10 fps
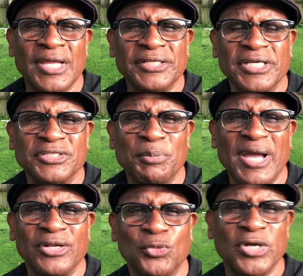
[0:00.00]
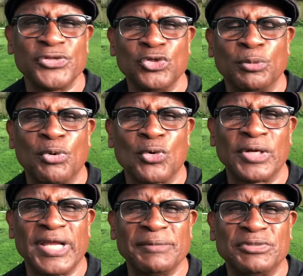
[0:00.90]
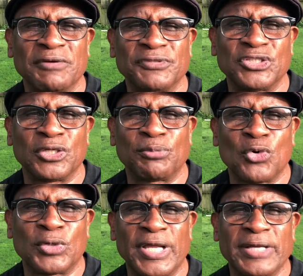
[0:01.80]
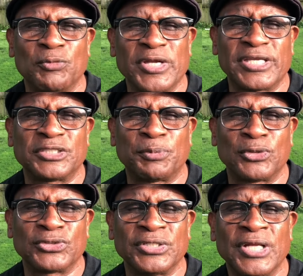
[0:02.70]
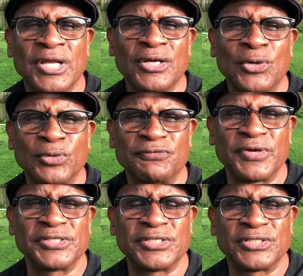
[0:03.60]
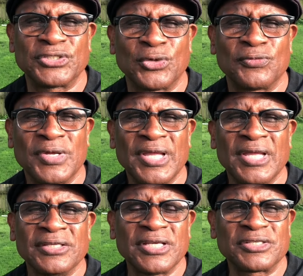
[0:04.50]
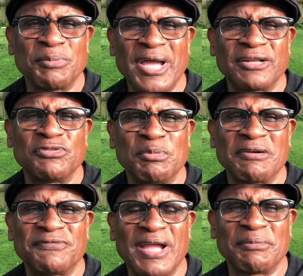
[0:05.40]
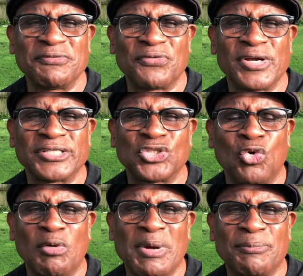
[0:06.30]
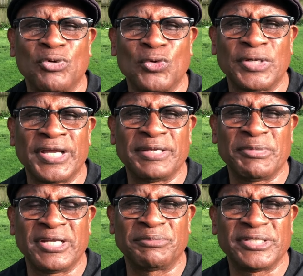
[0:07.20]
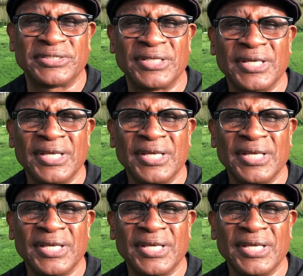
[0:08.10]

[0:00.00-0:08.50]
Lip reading: It doesn't matter whether you're the proclaimed toughest to the proclaimed weakest person on the face of this earth. Doesn't matter if you're my family, friends, nor my proclaimed enemies.